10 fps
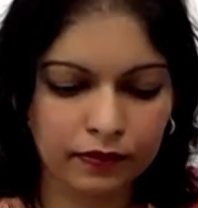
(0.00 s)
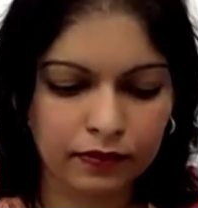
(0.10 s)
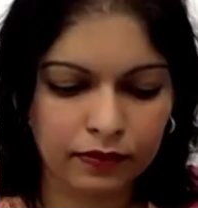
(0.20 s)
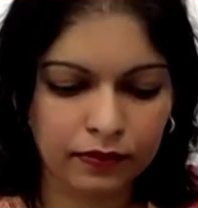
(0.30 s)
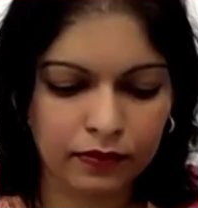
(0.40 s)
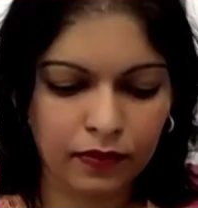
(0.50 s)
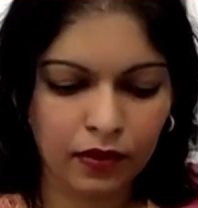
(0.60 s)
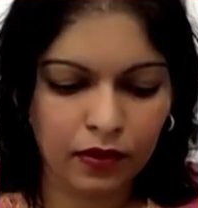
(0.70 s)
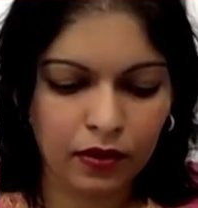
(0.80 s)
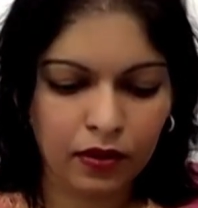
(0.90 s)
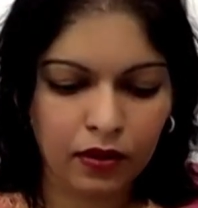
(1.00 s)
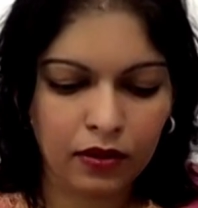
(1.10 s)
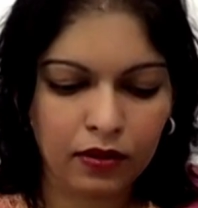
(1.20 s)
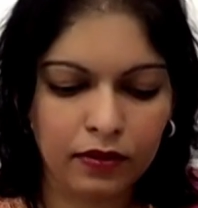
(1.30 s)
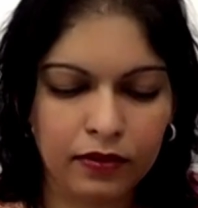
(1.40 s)

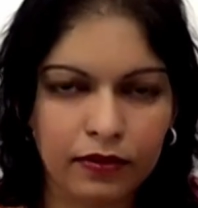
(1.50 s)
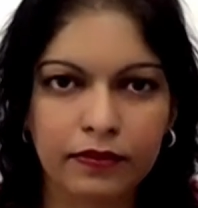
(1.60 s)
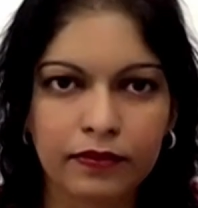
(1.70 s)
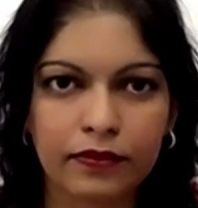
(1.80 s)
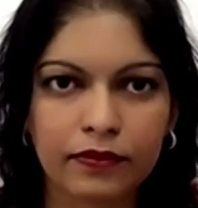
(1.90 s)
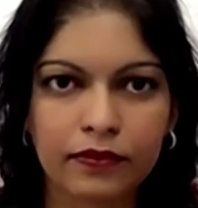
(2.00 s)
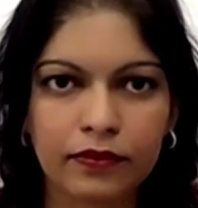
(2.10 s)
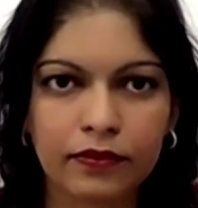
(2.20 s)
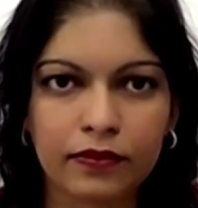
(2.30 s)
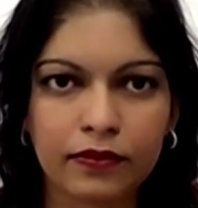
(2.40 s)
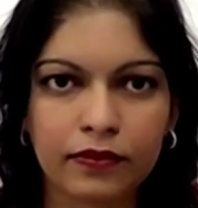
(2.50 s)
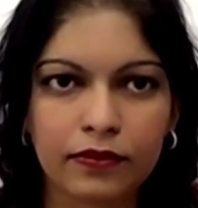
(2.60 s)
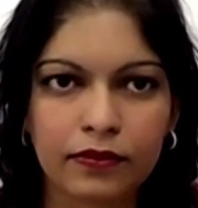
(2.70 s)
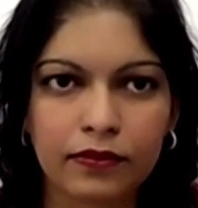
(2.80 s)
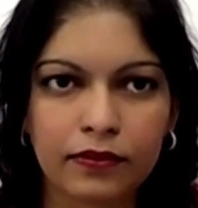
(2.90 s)

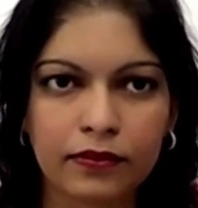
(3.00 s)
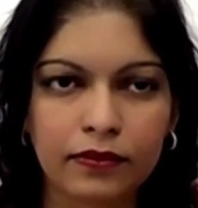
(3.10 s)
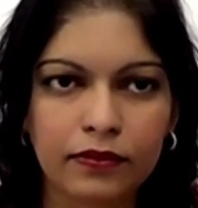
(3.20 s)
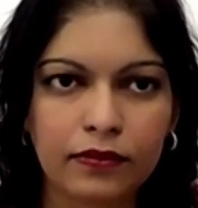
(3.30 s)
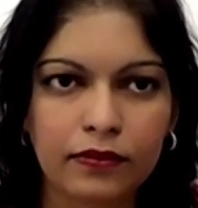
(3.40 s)
(silent)